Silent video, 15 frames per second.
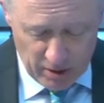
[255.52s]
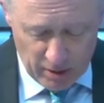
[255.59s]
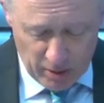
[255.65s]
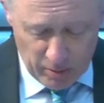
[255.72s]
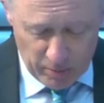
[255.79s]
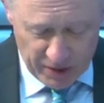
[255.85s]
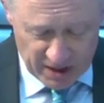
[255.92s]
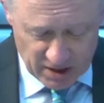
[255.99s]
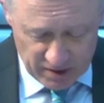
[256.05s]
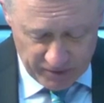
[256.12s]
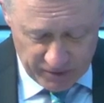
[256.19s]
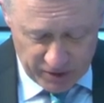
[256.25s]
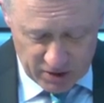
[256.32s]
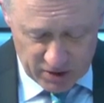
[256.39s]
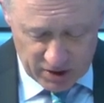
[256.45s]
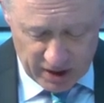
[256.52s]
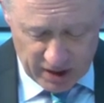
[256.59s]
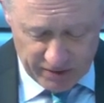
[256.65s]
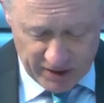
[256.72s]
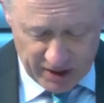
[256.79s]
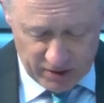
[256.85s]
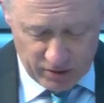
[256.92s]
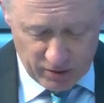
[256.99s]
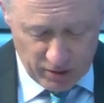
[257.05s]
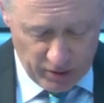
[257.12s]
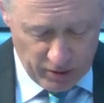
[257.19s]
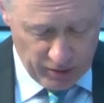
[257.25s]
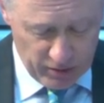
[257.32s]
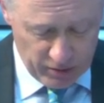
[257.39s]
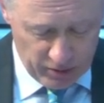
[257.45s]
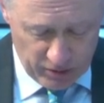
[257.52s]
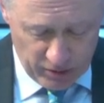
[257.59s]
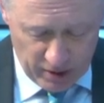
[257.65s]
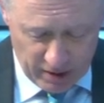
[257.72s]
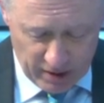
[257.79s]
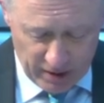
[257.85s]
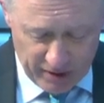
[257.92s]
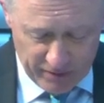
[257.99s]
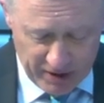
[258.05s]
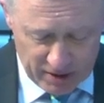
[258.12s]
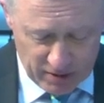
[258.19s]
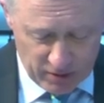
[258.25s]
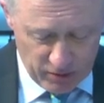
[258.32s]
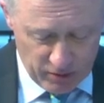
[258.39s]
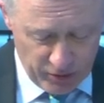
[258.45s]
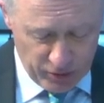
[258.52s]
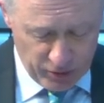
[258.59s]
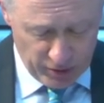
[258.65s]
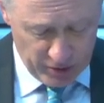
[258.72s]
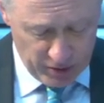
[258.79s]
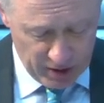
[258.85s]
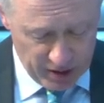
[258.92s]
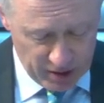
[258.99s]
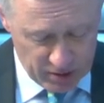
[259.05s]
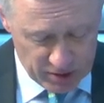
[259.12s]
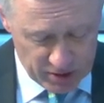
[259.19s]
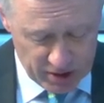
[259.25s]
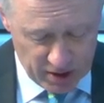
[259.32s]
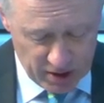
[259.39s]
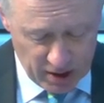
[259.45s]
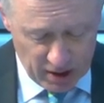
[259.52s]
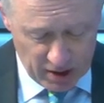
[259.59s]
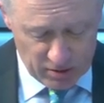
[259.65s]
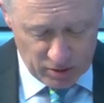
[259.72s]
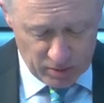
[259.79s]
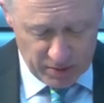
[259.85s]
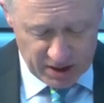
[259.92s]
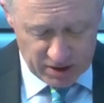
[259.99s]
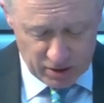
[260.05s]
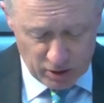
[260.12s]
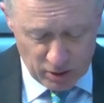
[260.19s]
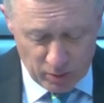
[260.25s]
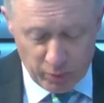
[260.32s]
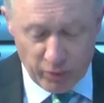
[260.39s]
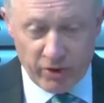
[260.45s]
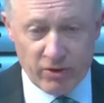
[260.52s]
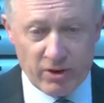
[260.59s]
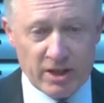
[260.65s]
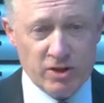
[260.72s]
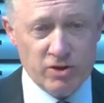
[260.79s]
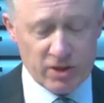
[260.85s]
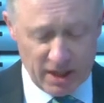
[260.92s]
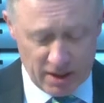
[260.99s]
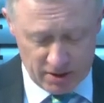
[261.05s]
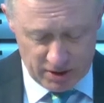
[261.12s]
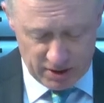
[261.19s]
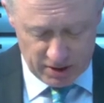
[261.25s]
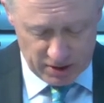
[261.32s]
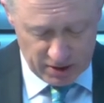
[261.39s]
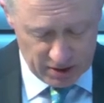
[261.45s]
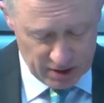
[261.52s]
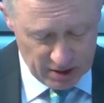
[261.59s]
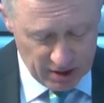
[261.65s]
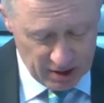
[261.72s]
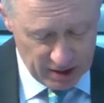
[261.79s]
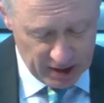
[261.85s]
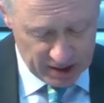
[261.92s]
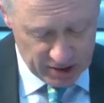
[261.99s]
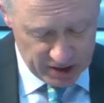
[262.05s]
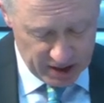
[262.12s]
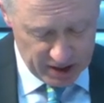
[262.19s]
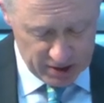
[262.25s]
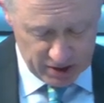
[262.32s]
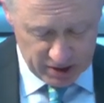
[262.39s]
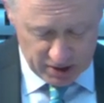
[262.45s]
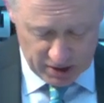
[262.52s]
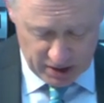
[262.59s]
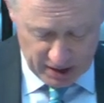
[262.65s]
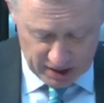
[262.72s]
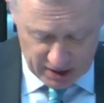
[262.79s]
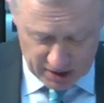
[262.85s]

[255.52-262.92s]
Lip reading: Pension funds have had to thoroughly consider how to best cope with these challenges and changes, as